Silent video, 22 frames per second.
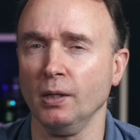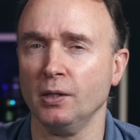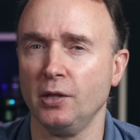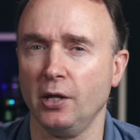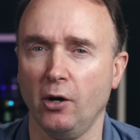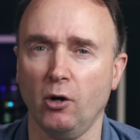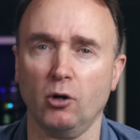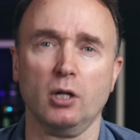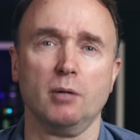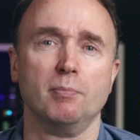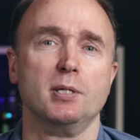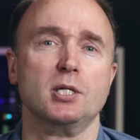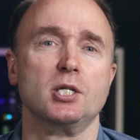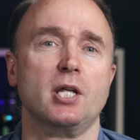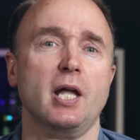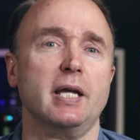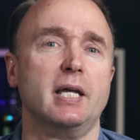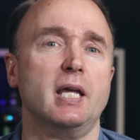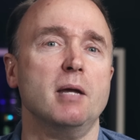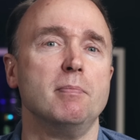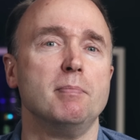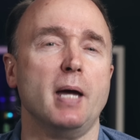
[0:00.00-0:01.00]
The only
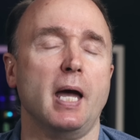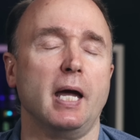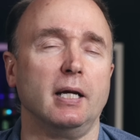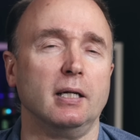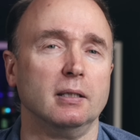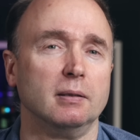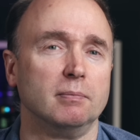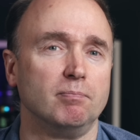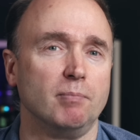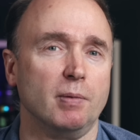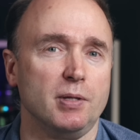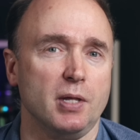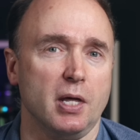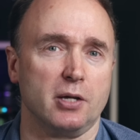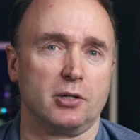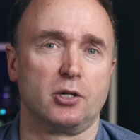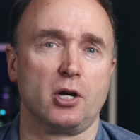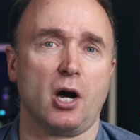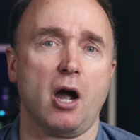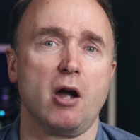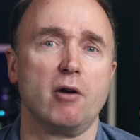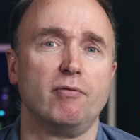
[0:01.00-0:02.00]
mistake he made in the
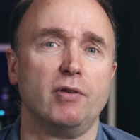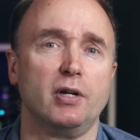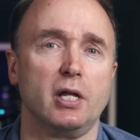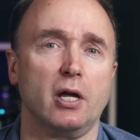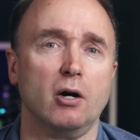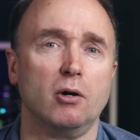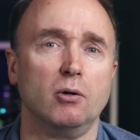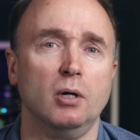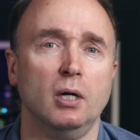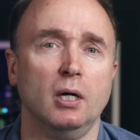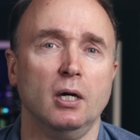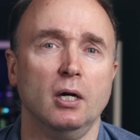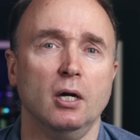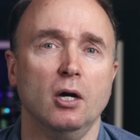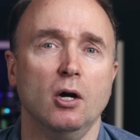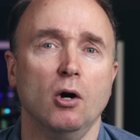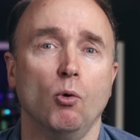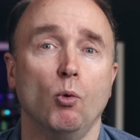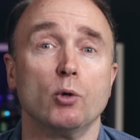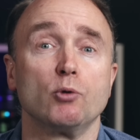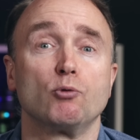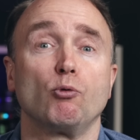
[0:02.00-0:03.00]
entire video
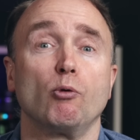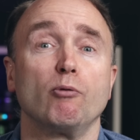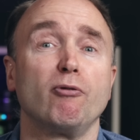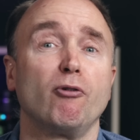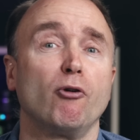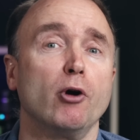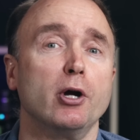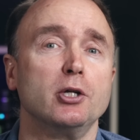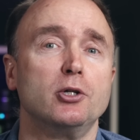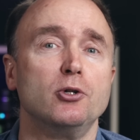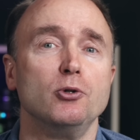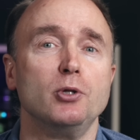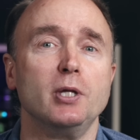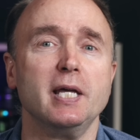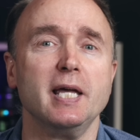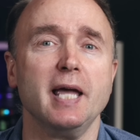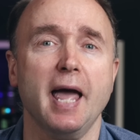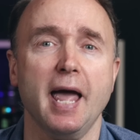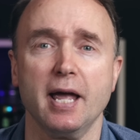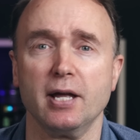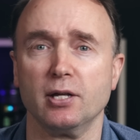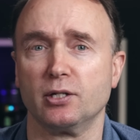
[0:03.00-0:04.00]
was referring to
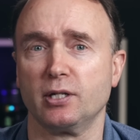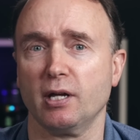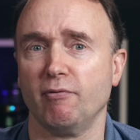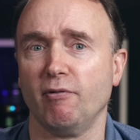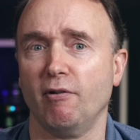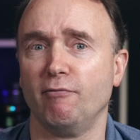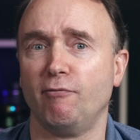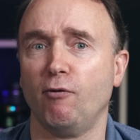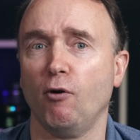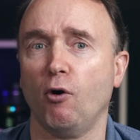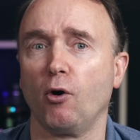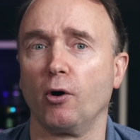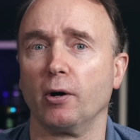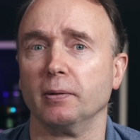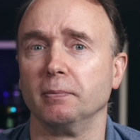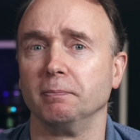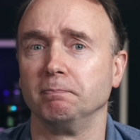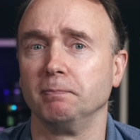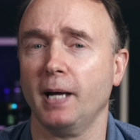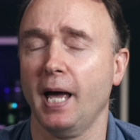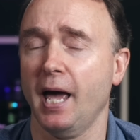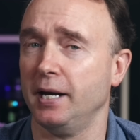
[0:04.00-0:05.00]
the A7 IV,
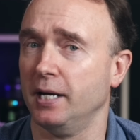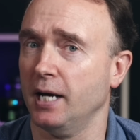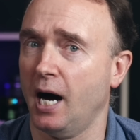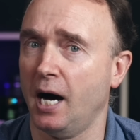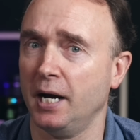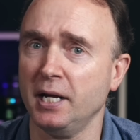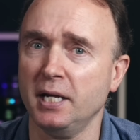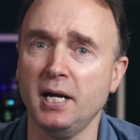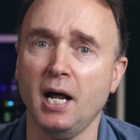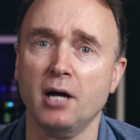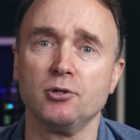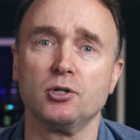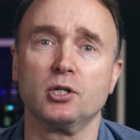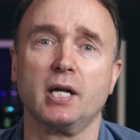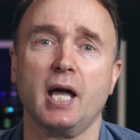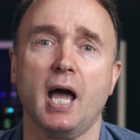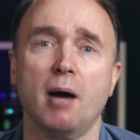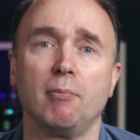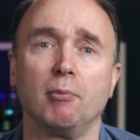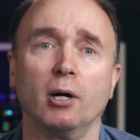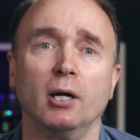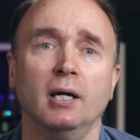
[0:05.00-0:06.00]
an unannounced
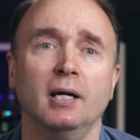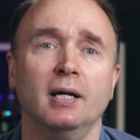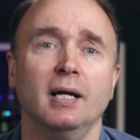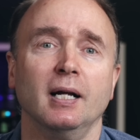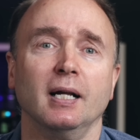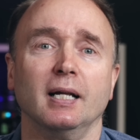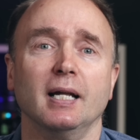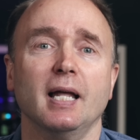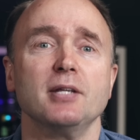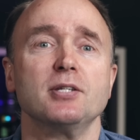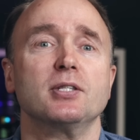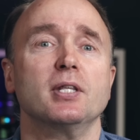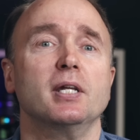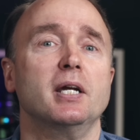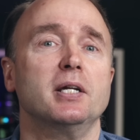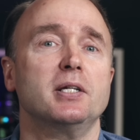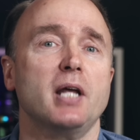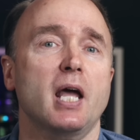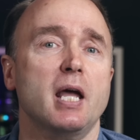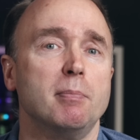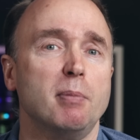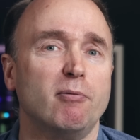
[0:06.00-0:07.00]
camera less than a
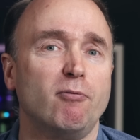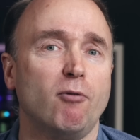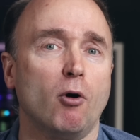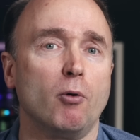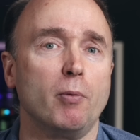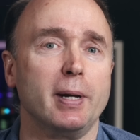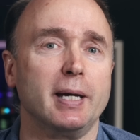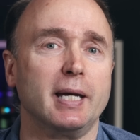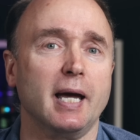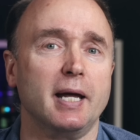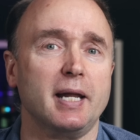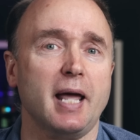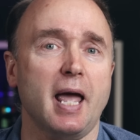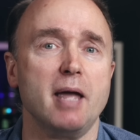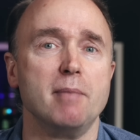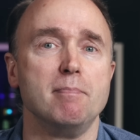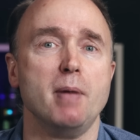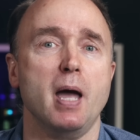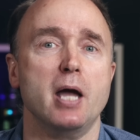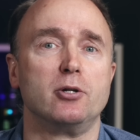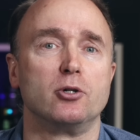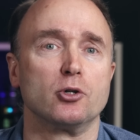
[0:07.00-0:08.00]
day before we get a
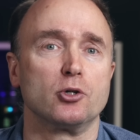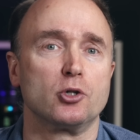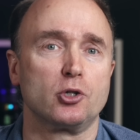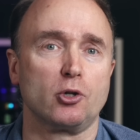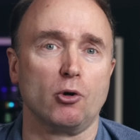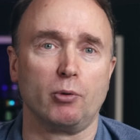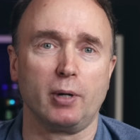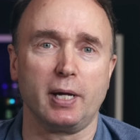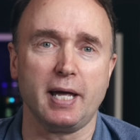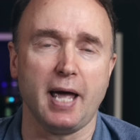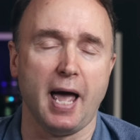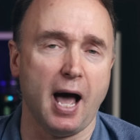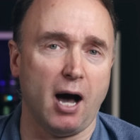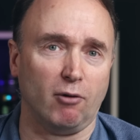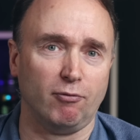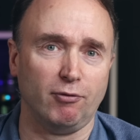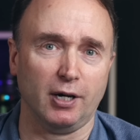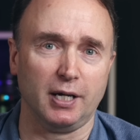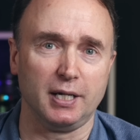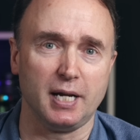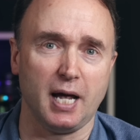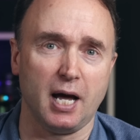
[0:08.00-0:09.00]
major Sony
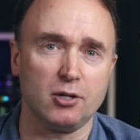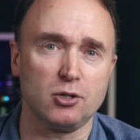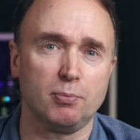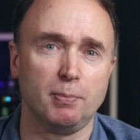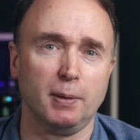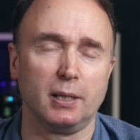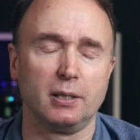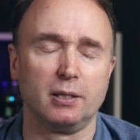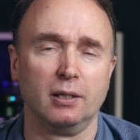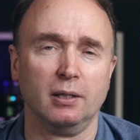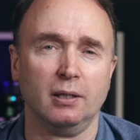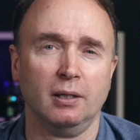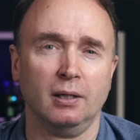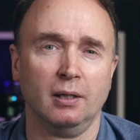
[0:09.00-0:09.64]
Alpha announcement.